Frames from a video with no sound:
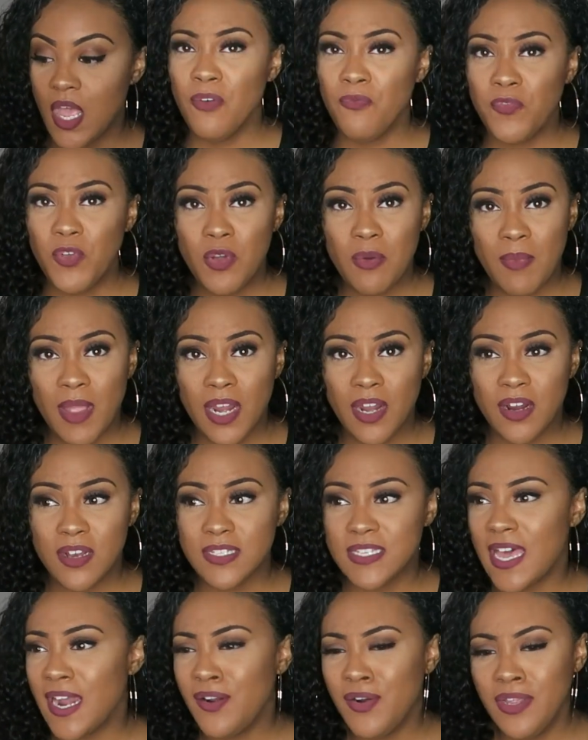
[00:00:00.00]
A few of my
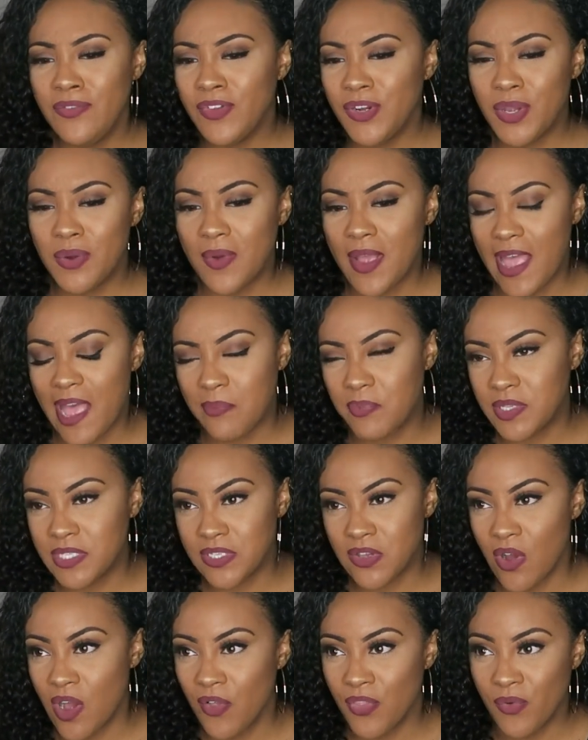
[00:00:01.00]
girls, I don't even know what
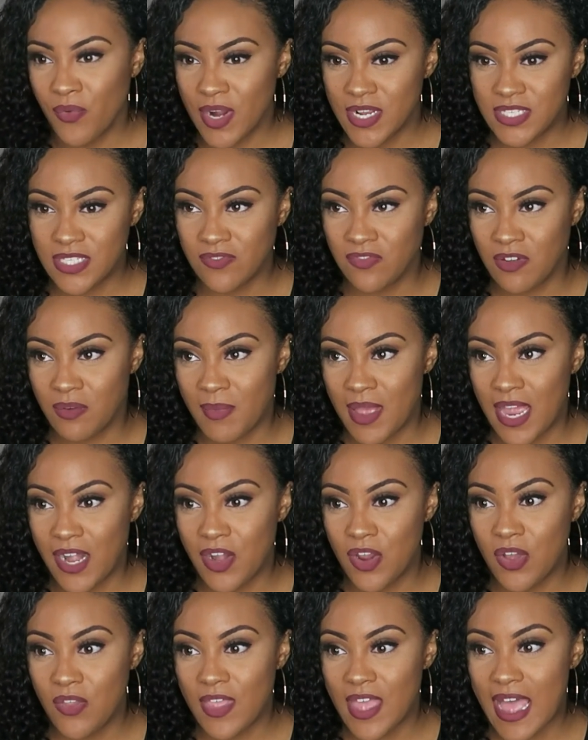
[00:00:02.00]
happened to all the rest of them. I
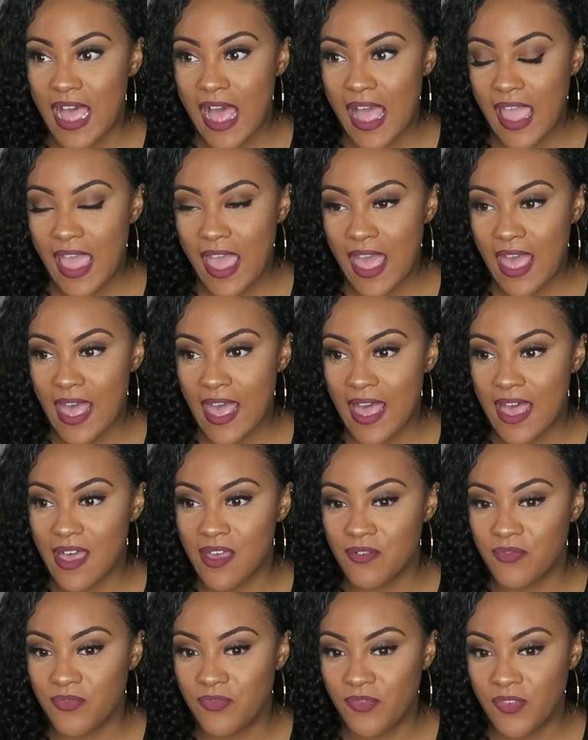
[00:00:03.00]
know that
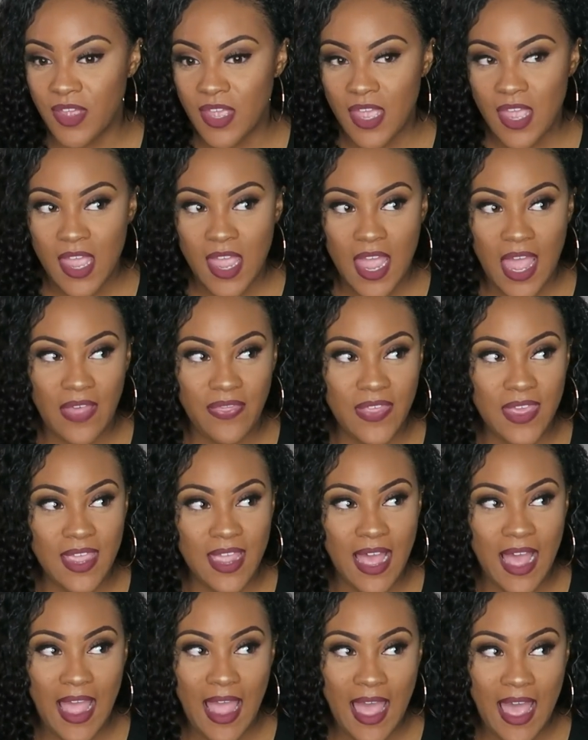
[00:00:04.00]
I
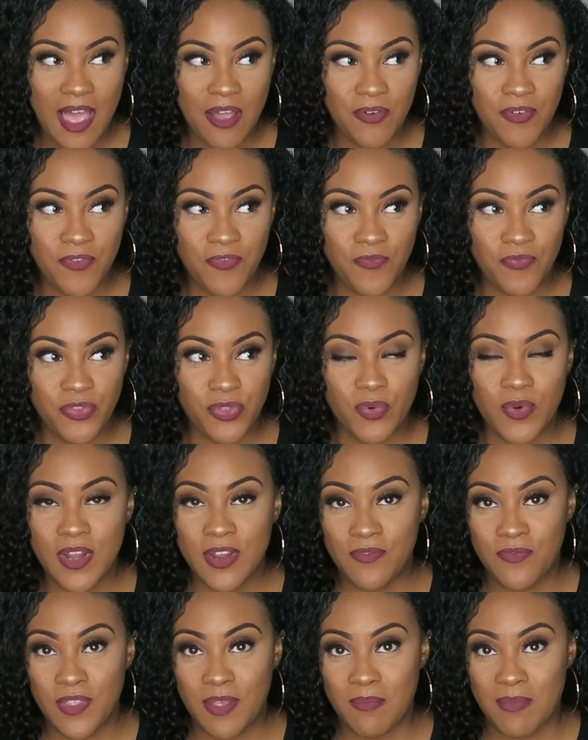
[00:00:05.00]
think I have
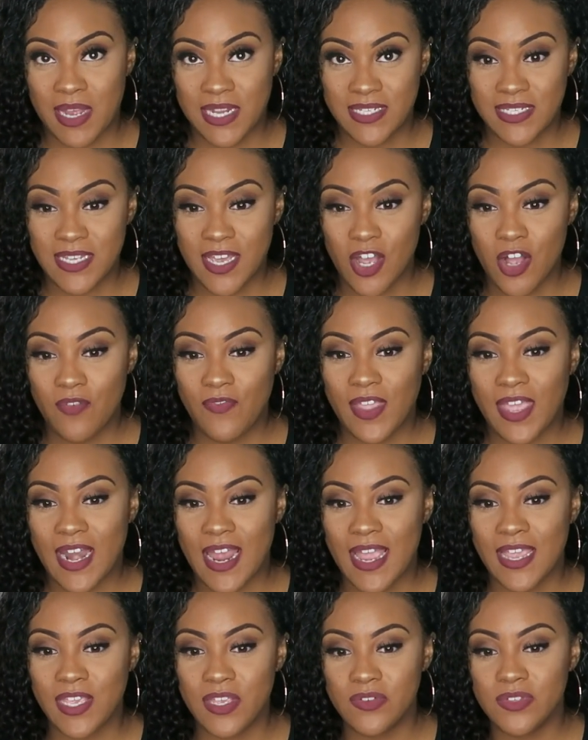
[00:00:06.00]
3 of them myself, and
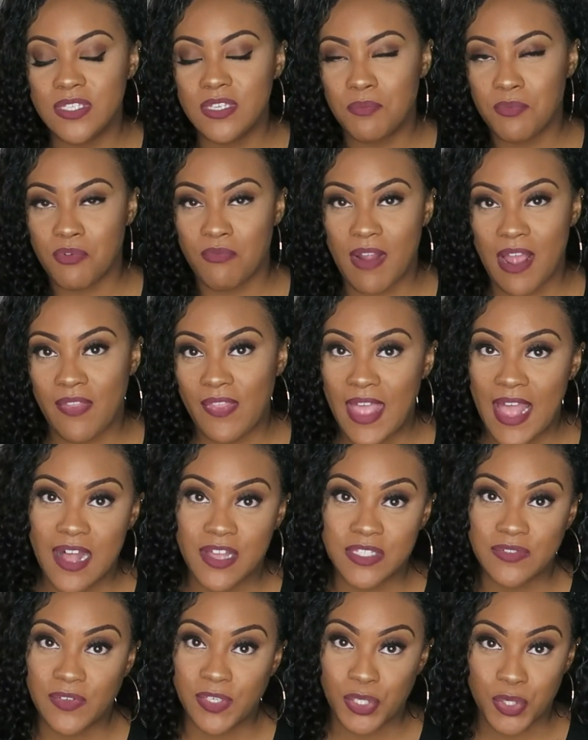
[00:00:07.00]
I use them around the
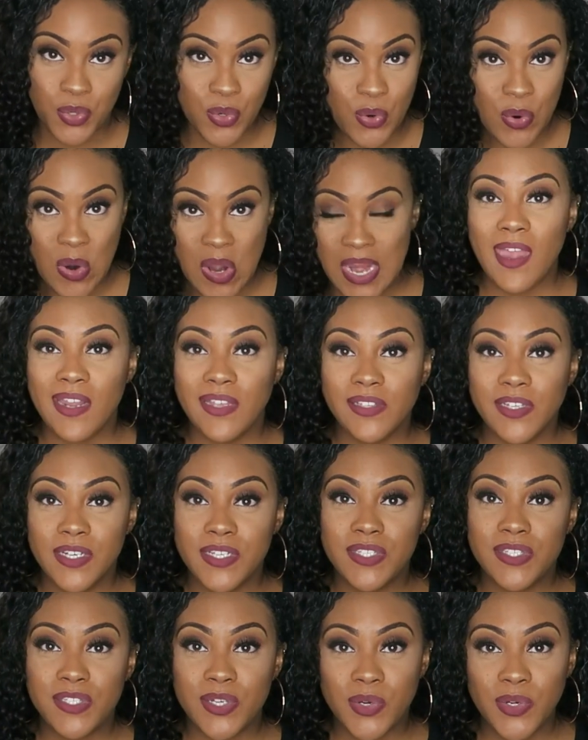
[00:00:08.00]
house for decor, and it
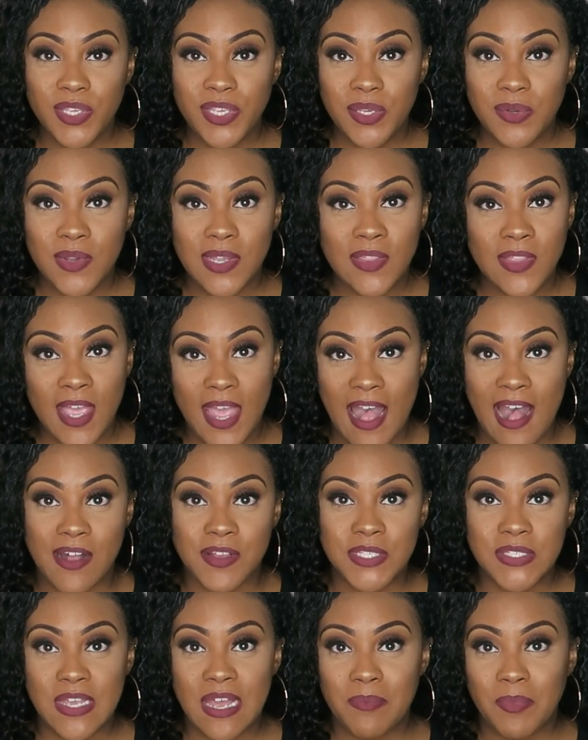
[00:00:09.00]
looks so cute in the
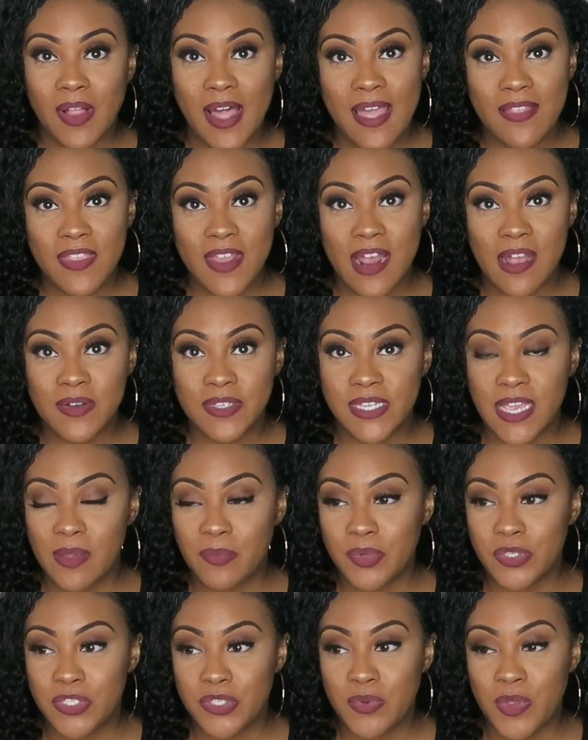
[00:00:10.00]
house. So I'm glad that I was
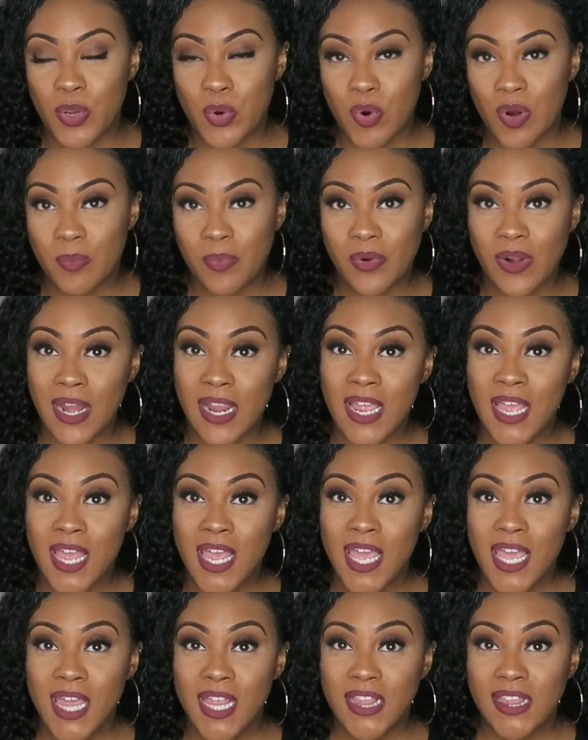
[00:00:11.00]
able to incorporate
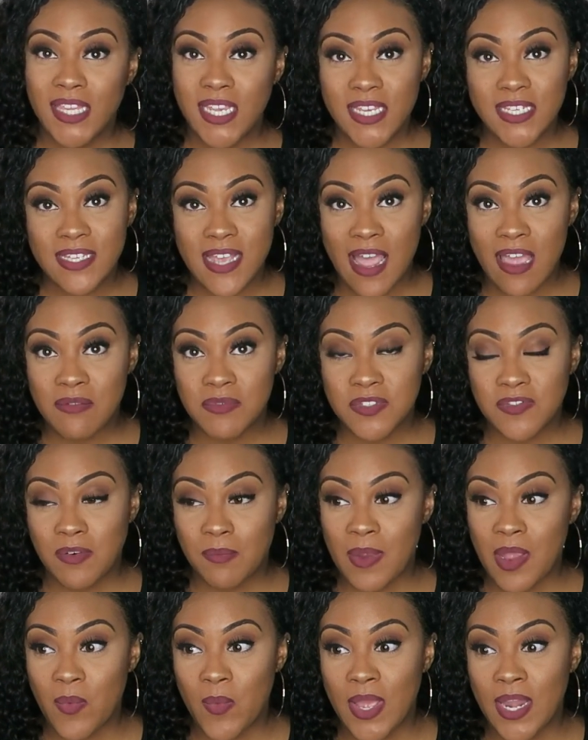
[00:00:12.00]
these items
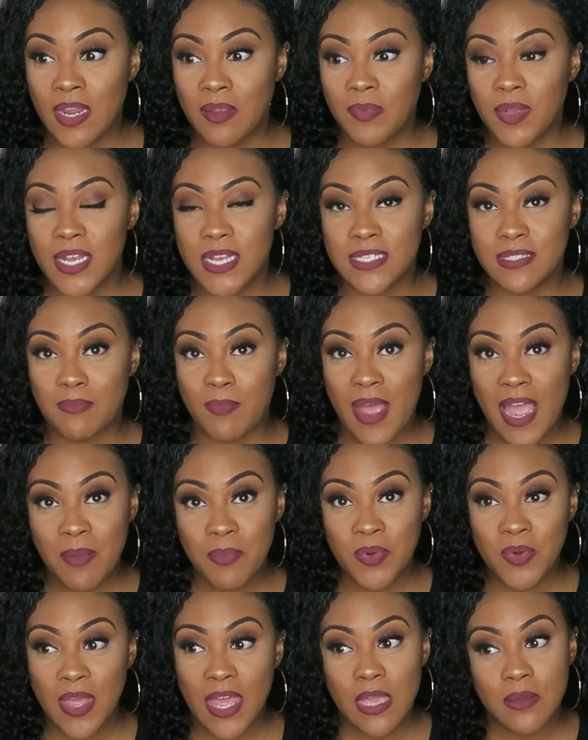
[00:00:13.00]
from my wedding, because my
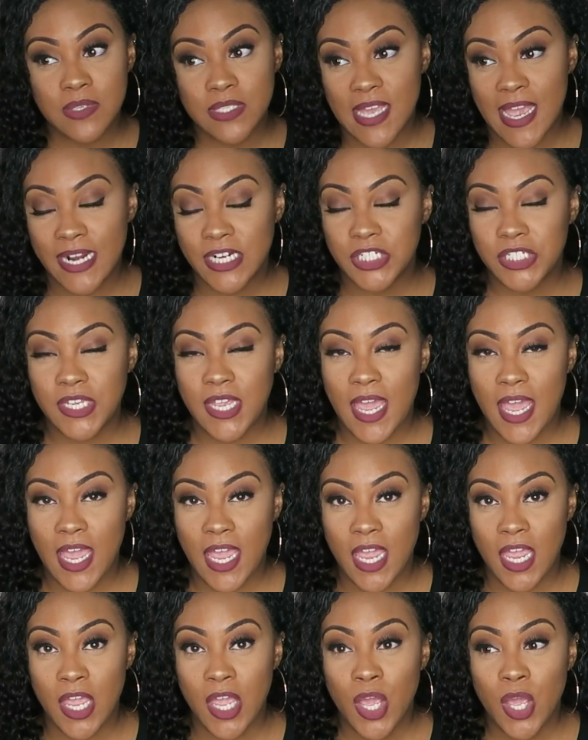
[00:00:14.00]
bouquet was actually
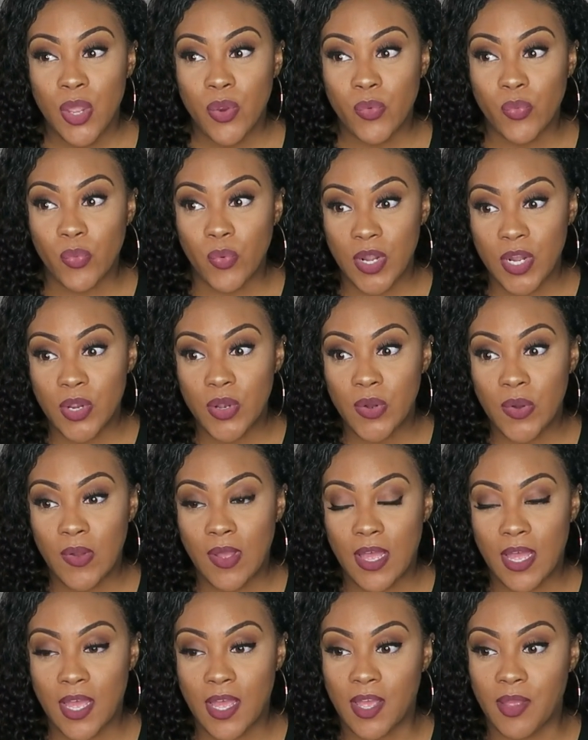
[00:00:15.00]
a
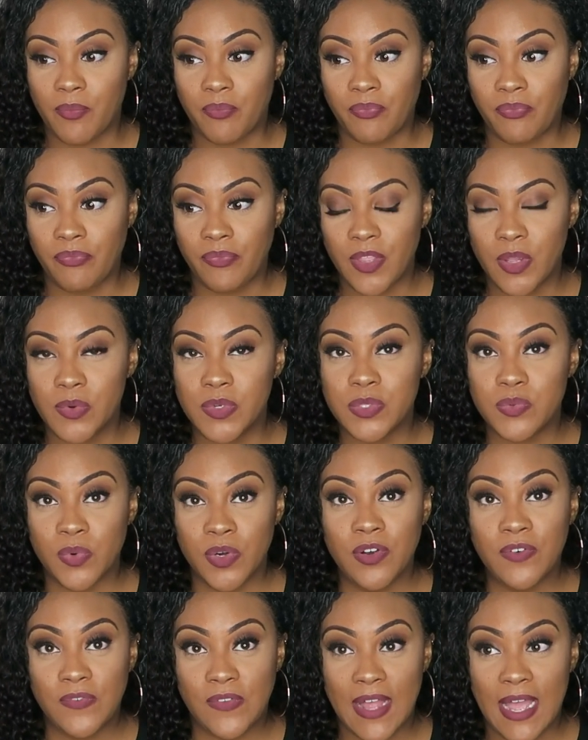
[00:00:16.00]
real it was
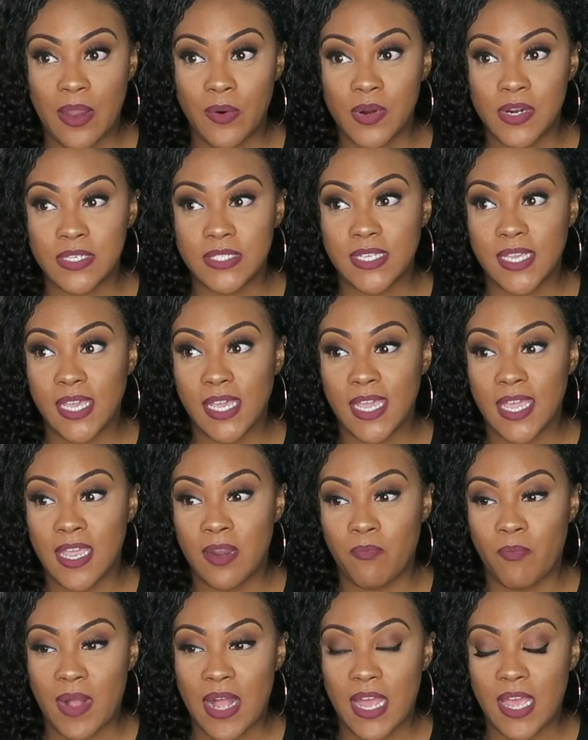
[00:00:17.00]
real flowers,
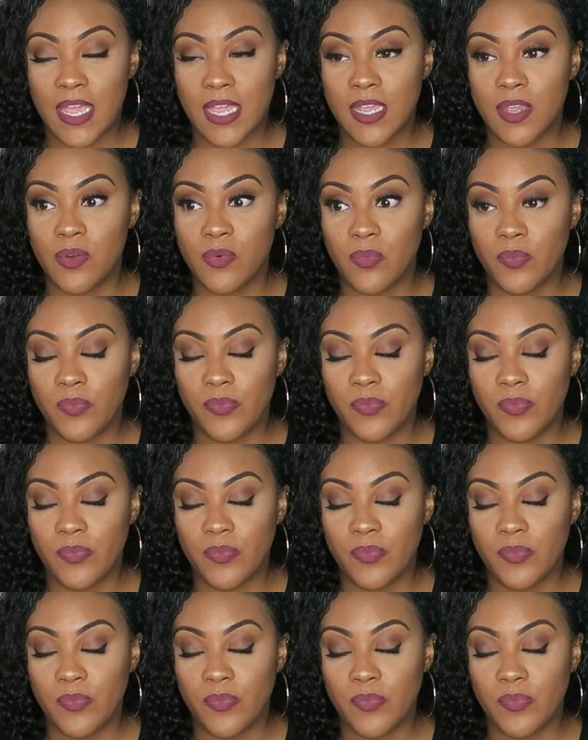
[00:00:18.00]
and my